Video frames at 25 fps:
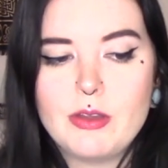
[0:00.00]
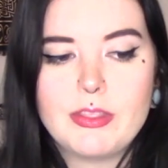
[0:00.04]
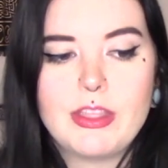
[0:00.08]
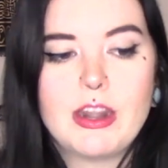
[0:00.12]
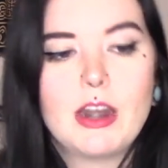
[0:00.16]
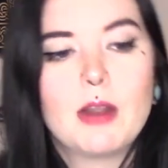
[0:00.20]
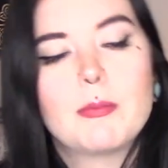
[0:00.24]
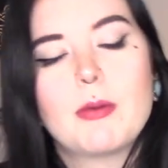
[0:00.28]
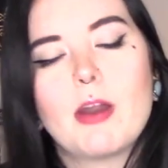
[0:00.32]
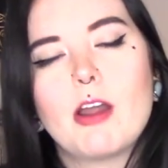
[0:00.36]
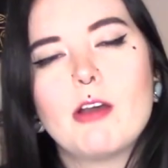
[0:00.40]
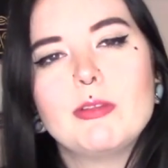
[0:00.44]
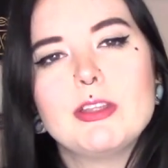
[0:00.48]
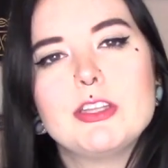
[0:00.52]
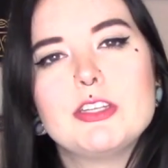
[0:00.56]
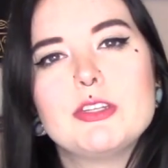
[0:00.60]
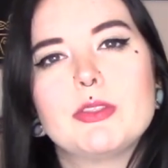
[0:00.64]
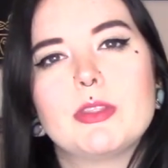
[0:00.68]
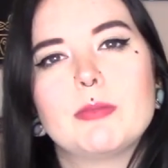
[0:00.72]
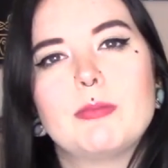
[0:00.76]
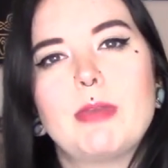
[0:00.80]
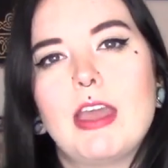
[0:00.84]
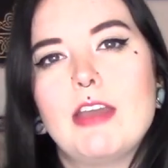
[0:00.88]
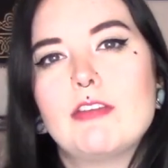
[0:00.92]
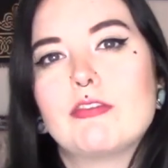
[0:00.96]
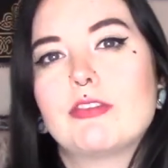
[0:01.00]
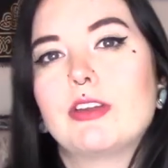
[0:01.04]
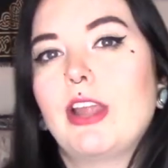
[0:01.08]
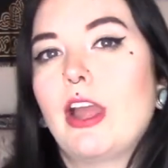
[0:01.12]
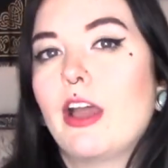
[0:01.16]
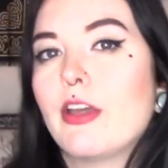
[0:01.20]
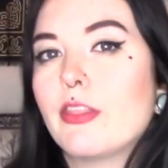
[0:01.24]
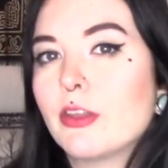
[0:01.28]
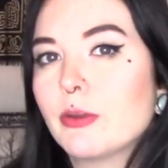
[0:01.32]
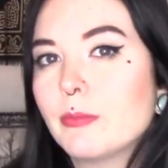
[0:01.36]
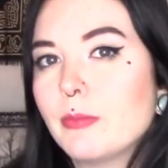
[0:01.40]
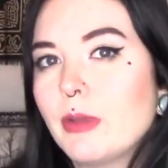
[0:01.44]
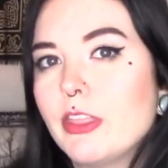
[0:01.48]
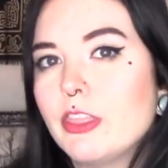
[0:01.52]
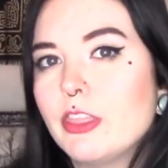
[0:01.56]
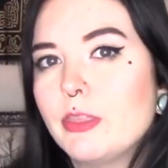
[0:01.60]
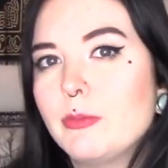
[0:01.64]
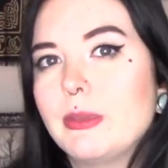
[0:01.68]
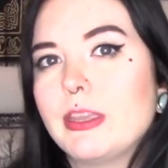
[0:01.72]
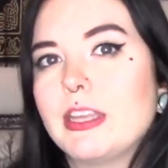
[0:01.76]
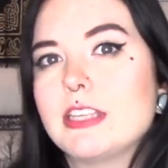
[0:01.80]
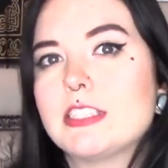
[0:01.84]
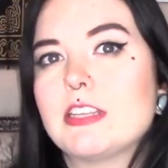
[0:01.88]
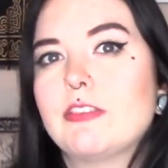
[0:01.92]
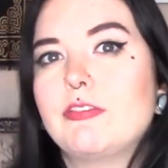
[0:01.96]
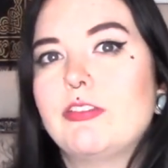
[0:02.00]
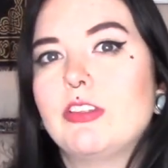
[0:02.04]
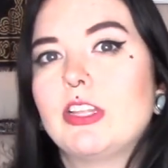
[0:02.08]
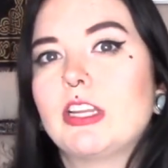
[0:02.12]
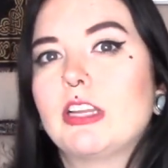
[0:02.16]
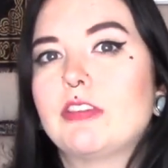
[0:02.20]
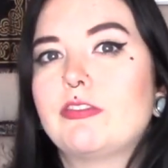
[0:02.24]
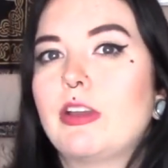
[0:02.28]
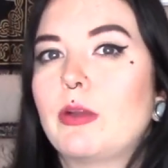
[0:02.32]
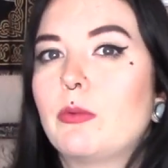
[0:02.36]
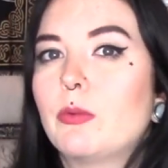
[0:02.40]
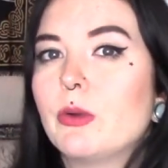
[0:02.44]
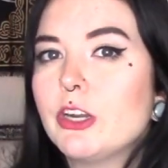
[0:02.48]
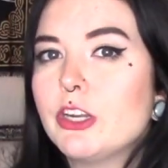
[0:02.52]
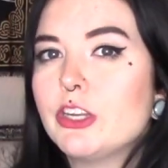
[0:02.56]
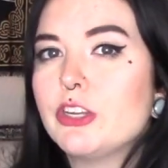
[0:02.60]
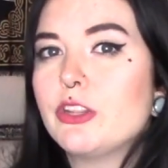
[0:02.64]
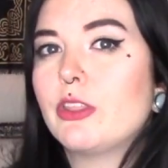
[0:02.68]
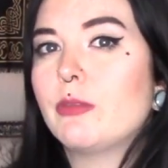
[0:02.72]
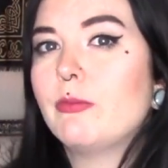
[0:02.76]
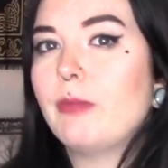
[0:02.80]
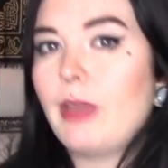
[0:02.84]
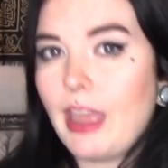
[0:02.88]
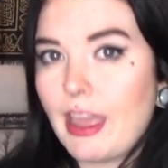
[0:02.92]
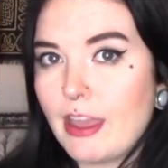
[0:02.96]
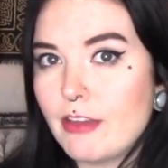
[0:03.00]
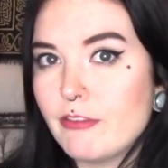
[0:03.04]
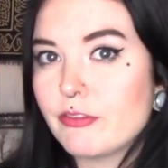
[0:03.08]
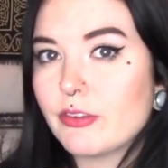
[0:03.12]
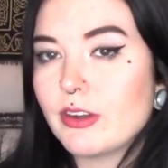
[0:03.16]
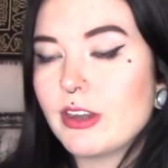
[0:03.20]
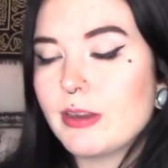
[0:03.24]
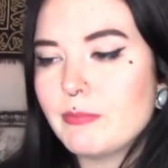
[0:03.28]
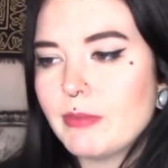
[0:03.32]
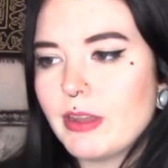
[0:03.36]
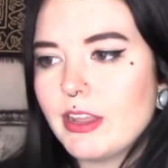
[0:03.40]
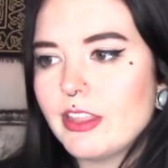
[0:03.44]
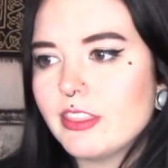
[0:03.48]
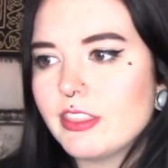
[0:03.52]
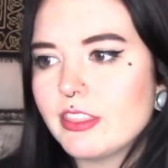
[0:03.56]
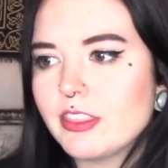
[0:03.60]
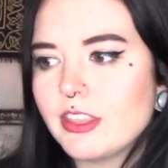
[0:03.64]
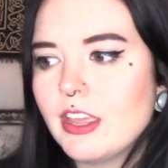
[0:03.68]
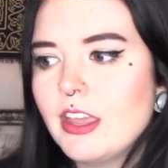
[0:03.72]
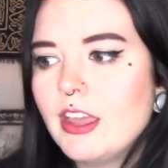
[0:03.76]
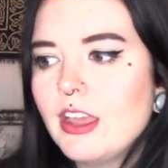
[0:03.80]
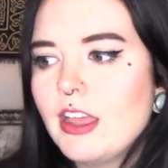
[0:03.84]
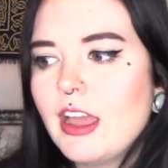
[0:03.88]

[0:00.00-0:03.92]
then I'll probably do them every other month, because I feel like if I were to do them every month,